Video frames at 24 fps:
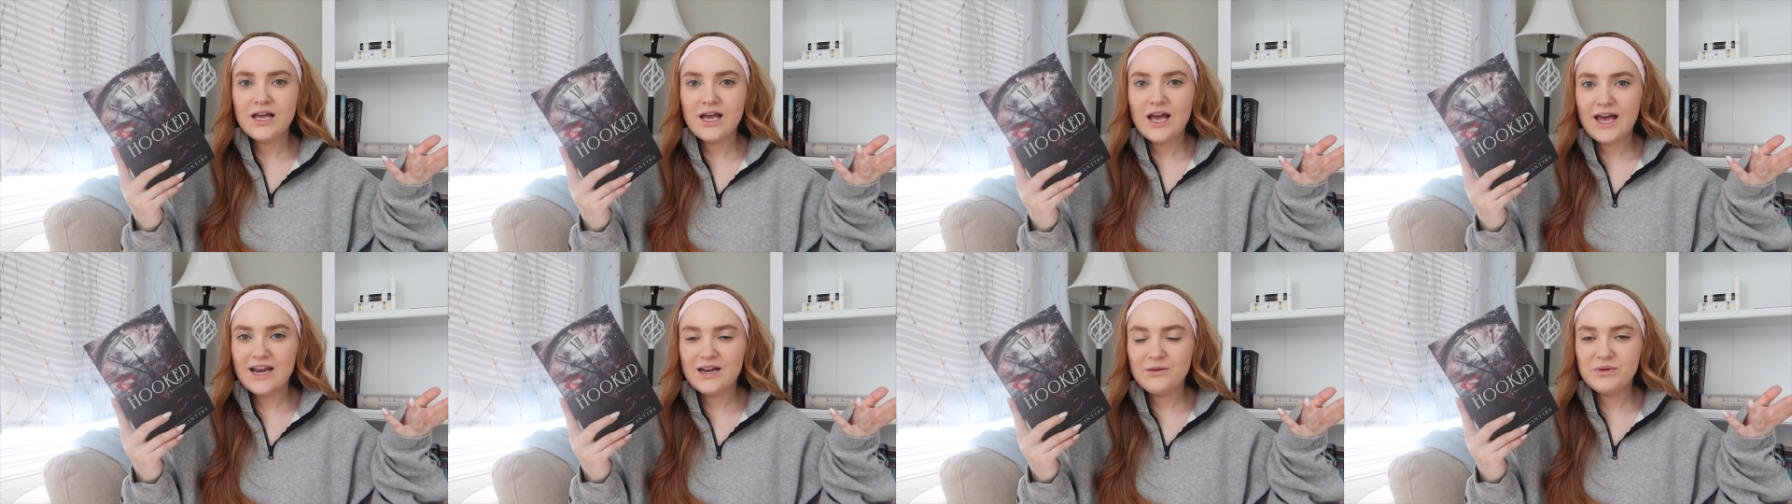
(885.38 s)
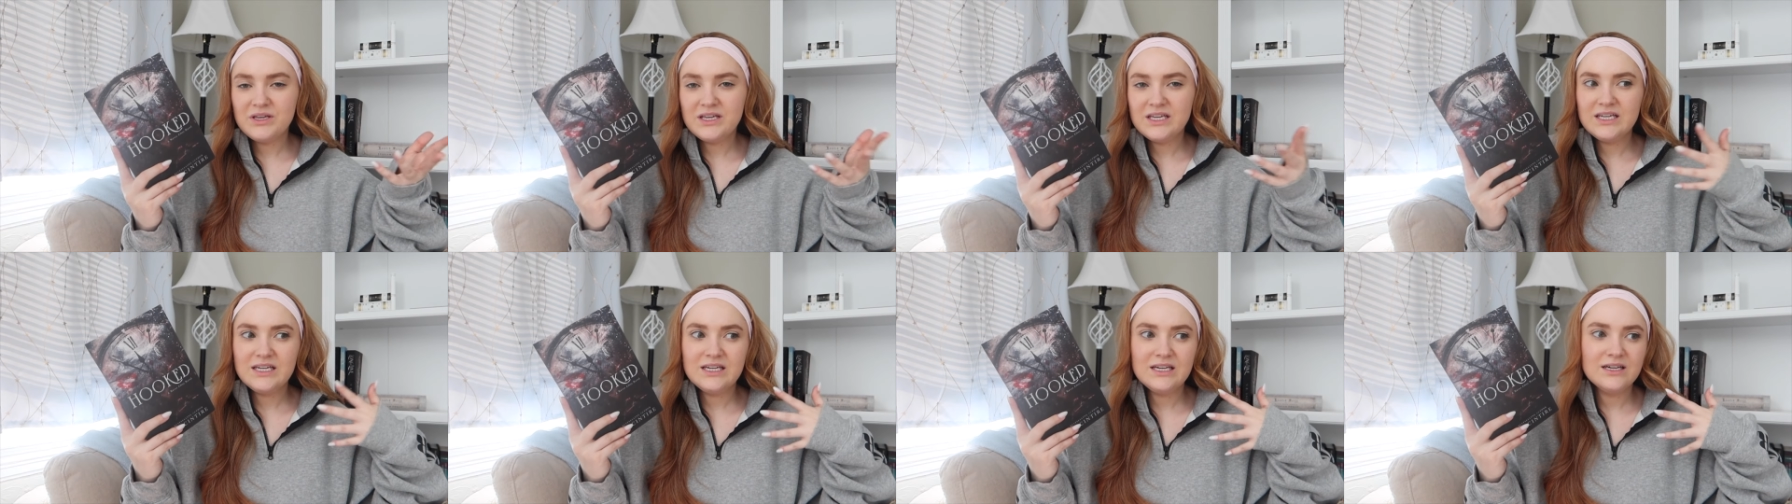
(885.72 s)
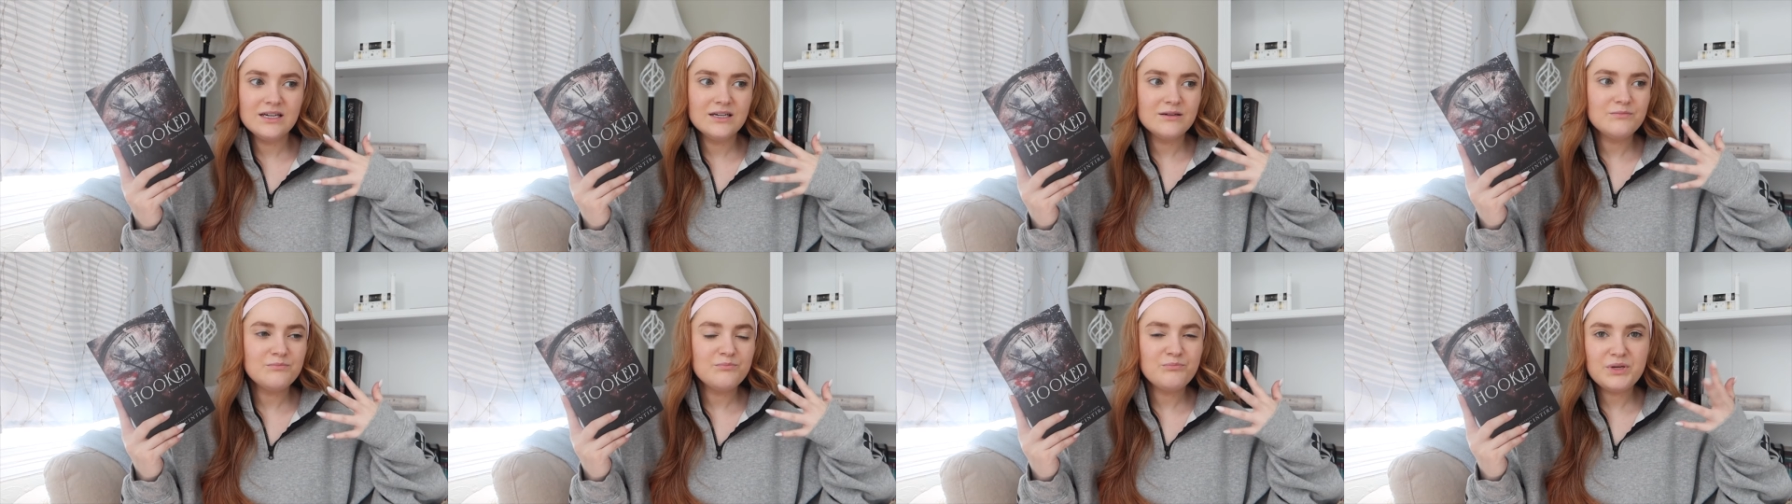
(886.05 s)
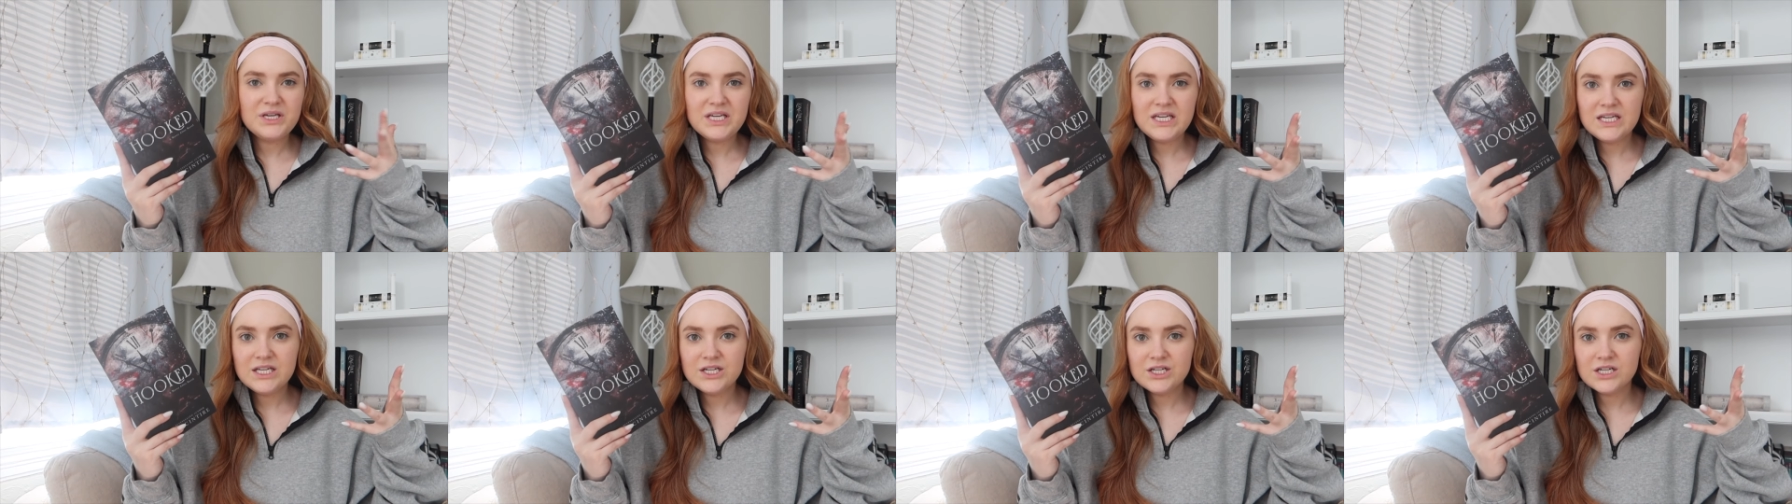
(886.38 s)
enemy
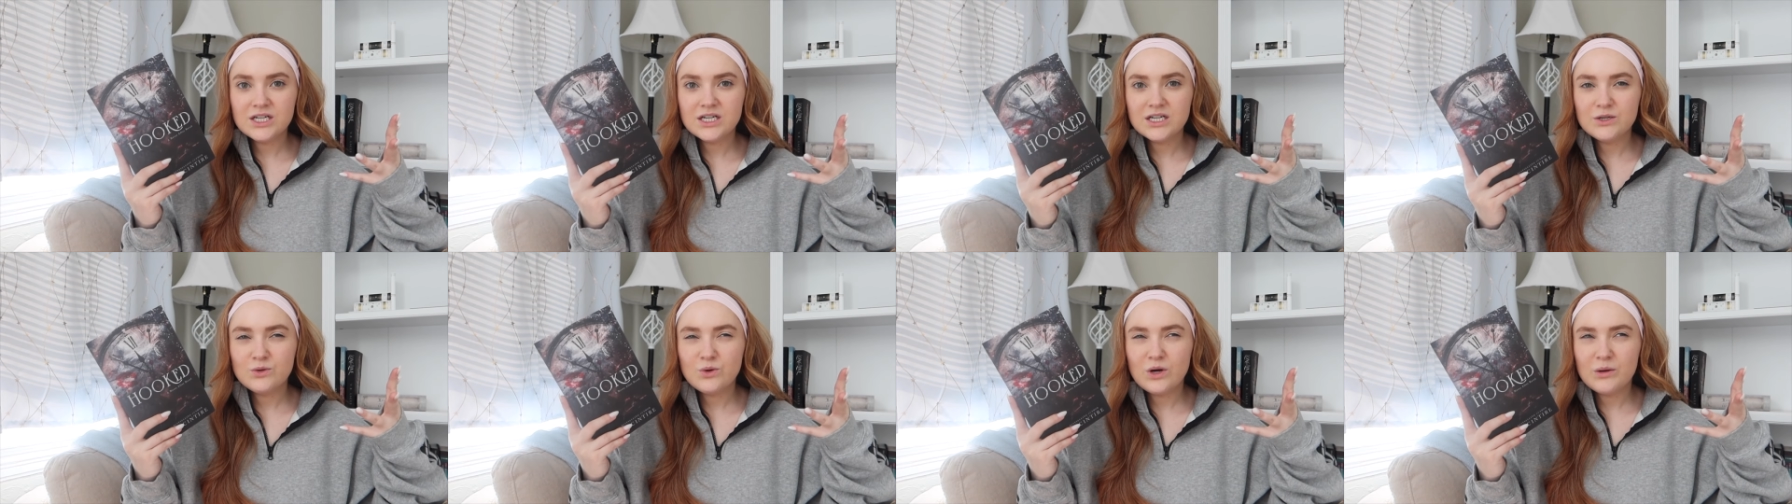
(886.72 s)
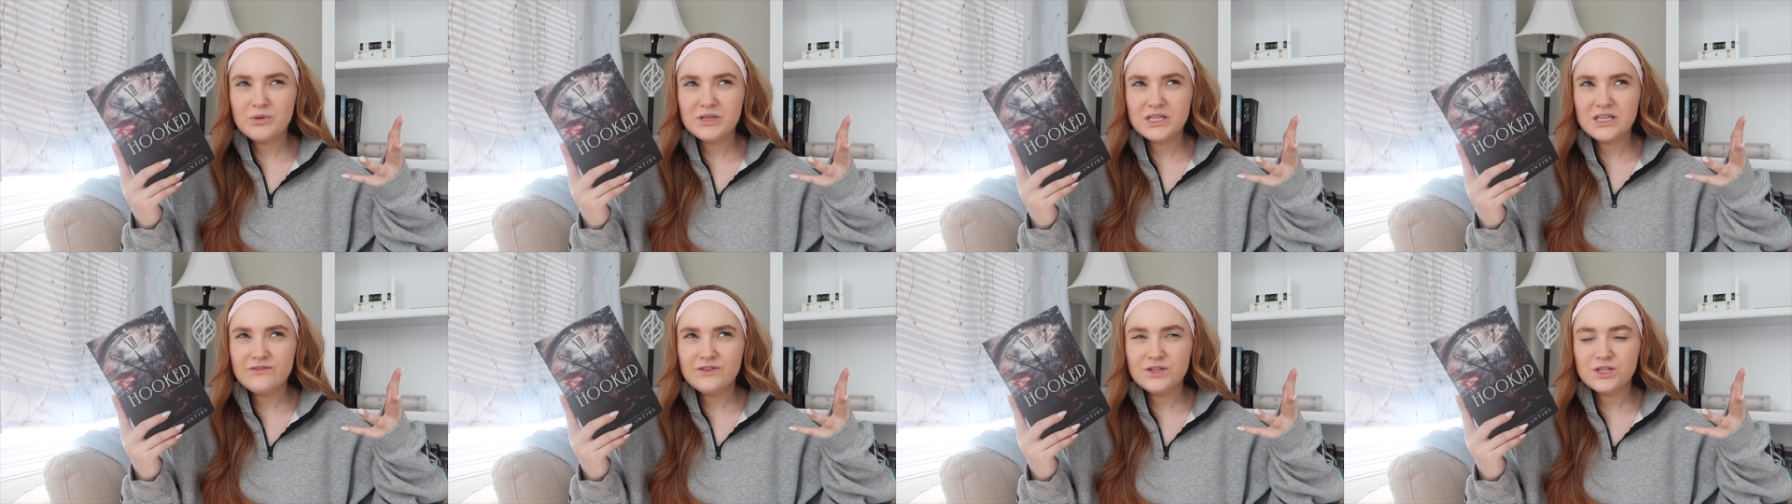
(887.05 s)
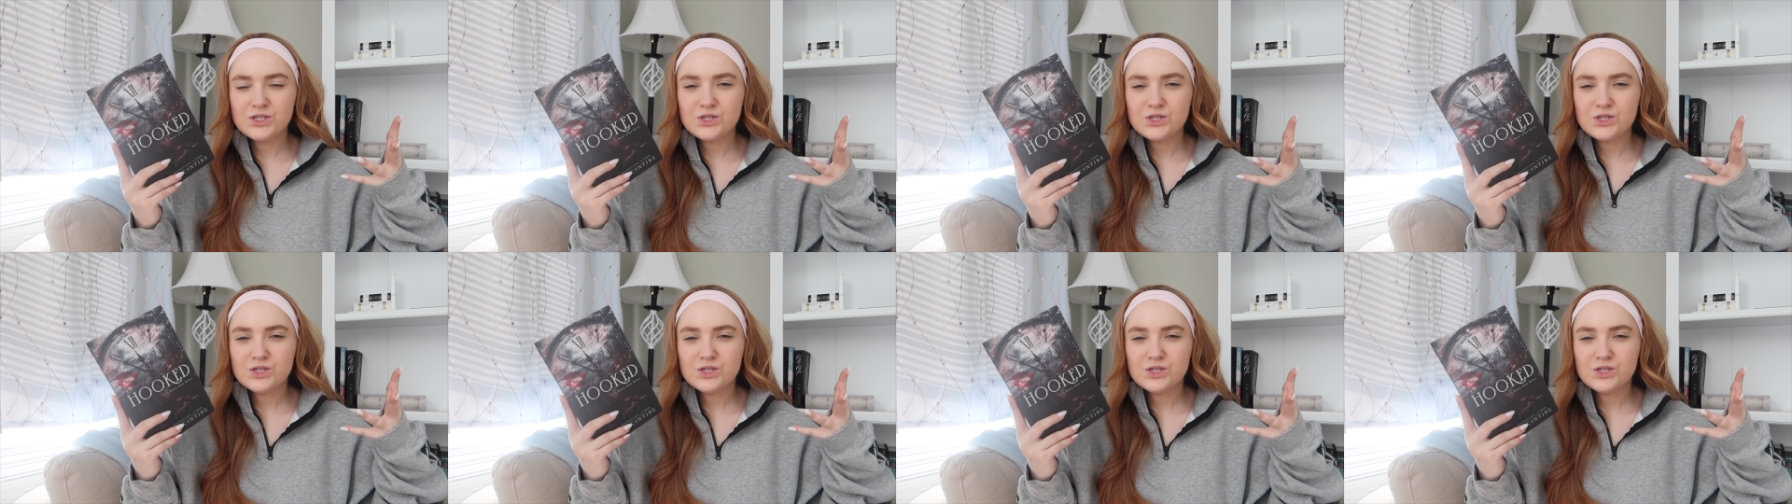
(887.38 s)
Peter, who I believe in